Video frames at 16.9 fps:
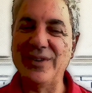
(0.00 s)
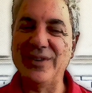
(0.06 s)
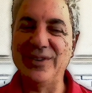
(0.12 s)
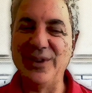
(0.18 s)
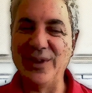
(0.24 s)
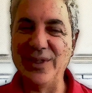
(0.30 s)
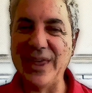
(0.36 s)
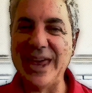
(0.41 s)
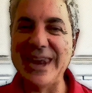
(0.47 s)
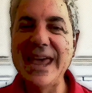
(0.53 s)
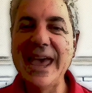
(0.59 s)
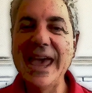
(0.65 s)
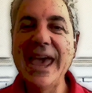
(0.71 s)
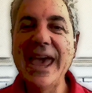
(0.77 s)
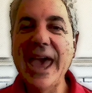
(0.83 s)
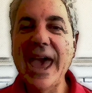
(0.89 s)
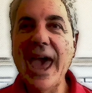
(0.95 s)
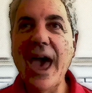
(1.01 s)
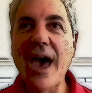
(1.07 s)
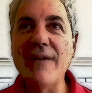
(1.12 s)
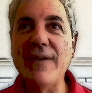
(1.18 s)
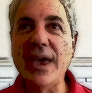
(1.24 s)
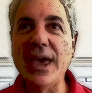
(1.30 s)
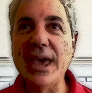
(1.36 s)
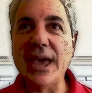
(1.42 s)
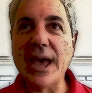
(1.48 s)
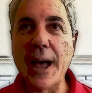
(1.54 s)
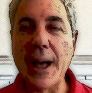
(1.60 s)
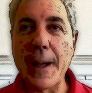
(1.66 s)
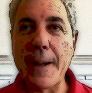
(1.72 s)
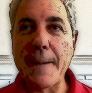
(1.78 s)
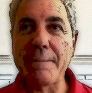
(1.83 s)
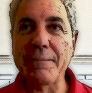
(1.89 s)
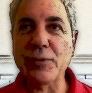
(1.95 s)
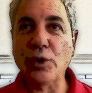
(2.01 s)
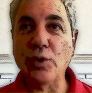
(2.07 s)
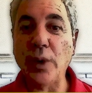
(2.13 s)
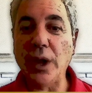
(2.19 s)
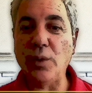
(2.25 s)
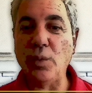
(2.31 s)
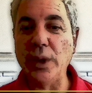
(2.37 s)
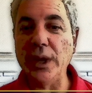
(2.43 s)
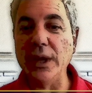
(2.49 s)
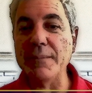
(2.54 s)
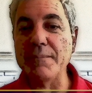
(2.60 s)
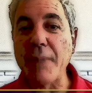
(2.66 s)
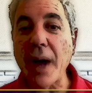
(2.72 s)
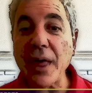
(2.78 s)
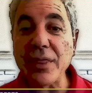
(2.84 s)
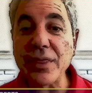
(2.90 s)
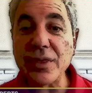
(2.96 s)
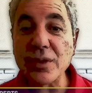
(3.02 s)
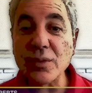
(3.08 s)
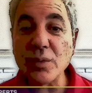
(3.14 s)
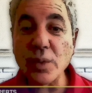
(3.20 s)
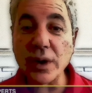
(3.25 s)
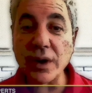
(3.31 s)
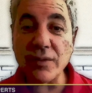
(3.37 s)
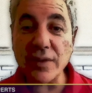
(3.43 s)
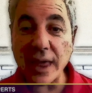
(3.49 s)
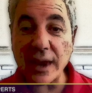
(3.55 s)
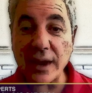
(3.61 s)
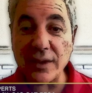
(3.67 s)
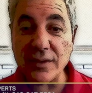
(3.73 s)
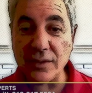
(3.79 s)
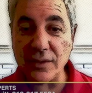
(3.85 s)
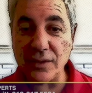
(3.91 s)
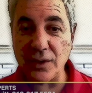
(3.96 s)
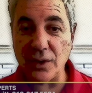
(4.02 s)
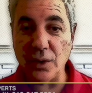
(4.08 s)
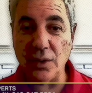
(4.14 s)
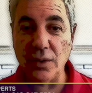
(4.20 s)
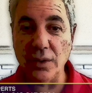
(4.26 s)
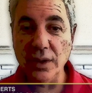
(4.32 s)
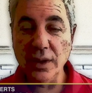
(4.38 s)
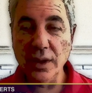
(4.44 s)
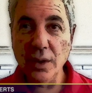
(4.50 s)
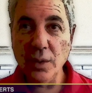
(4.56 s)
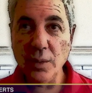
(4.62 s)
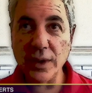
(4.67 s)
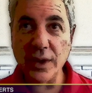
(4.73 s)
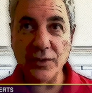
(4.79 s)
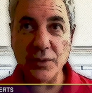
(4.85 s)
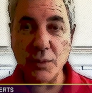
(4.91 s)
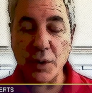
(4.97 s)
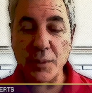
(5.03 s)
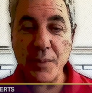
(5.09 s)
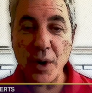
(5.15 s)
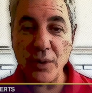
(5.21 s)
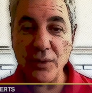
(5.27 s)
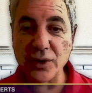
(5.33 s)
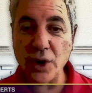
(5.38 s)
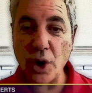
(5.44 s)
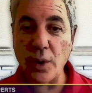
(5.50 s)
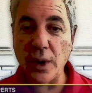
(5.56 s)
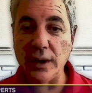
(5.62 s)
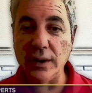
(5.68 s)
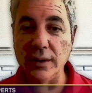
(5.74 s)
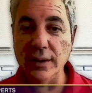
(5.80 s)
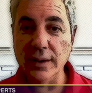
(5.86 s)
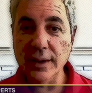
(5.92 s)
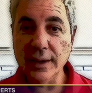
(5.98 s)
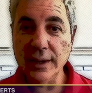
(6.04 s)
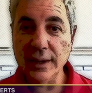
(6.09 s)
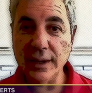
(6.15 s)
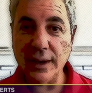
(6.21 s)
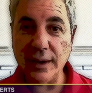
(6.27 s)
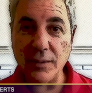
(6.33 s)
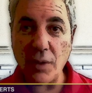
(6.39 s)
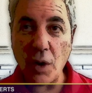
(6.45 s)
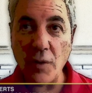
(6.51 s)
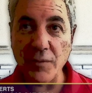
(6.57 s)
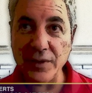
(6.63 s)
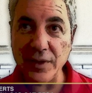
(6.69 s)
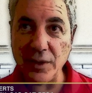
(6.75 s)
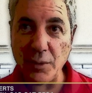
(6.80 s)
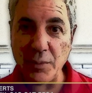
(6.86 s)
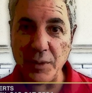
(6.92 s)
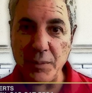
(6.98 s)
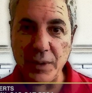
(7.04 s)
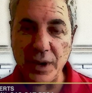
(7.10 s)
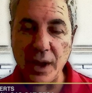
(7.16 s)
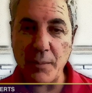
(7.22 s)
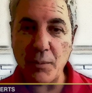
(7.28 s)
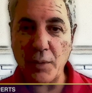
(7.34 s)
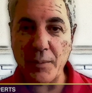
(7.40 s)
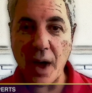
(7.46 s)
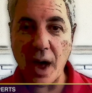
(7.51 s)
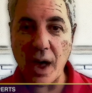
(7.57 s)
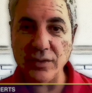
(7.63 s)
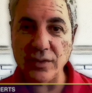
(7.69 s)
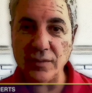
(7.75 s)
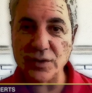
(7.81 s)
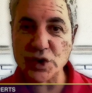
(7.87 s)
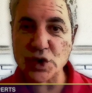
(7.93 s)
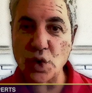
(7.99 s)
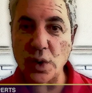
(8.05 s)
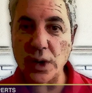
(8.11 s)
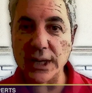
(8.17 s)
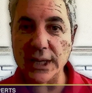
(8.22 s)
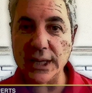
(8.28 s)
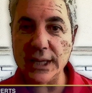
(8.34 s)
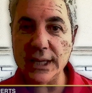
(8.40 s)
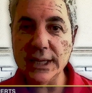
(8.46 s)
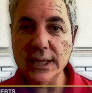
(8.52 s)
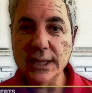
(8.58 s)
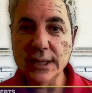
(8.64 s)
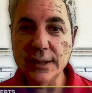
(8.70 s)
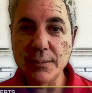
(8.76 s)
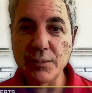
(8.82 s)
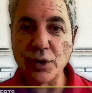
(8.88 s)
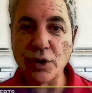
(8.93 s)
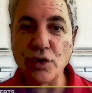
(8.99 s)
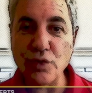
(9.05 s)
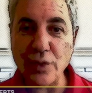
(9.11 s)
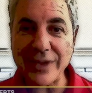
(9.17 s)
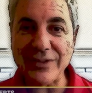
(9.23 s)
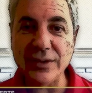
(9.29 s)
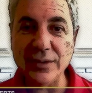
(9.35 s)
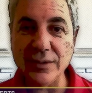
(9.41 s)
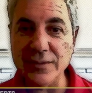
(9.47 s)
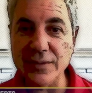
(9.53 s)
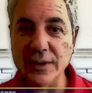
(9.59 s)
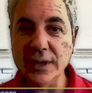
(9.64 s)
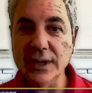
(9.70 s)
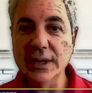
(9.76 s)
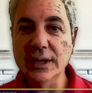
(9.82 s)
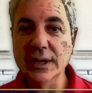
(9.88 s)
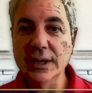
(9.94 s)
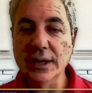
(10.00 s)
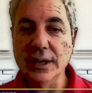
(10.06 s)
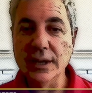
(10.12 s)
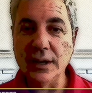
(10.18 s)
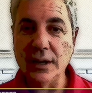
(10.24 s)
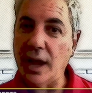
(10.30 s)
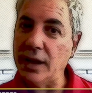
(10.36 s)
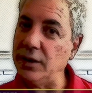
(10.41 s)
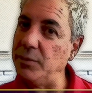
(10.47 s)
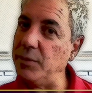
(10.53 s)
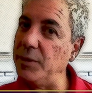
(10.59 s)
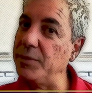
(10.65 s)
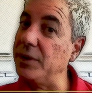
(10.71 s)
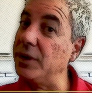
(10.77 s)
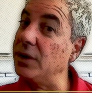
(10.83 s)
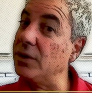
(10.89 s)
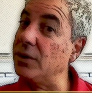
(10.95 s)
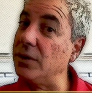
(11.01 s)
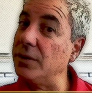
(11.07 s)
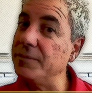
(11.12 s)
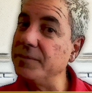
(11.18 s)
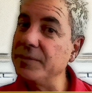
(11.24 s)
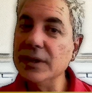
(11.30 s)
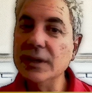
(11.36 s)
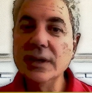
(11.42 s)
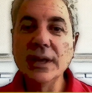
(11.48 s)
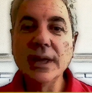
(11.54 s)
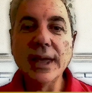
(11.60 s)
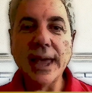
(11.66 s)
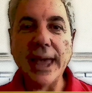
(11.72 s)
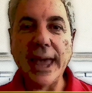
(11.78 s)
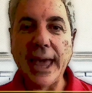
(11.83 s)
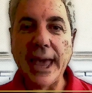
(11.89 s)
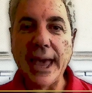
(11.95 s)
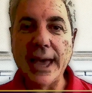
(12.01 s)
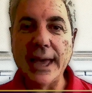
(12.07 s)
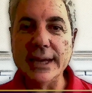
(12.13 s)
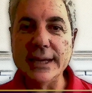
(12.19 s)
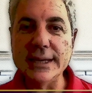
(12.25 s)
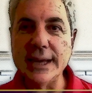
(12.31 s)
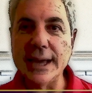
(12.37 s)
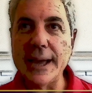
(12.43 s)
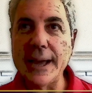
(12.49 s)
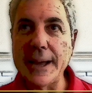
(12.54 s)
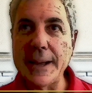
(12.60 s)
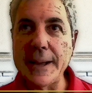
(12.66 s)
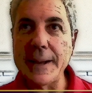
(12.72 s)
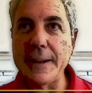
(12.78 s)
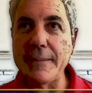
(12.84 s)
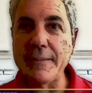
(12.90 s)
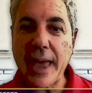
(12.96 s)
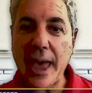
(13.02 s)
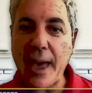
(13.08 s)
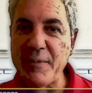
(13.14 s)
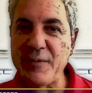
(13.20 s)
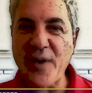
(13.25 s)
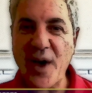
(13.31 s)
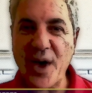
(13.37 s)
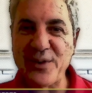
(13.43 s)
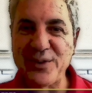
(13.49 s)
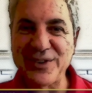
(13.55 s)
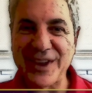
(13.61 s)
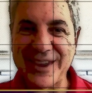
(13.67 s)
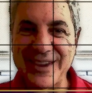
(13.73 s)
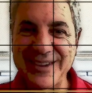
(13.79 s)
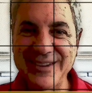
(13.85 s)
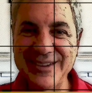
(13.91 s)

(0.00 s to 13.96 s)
Until then, have a um, great week, month, whatever that is. Until we get some more posts going, and hopefully they'll be, become more positive shortly, progressive, not to be political. And um, happy Father's Day.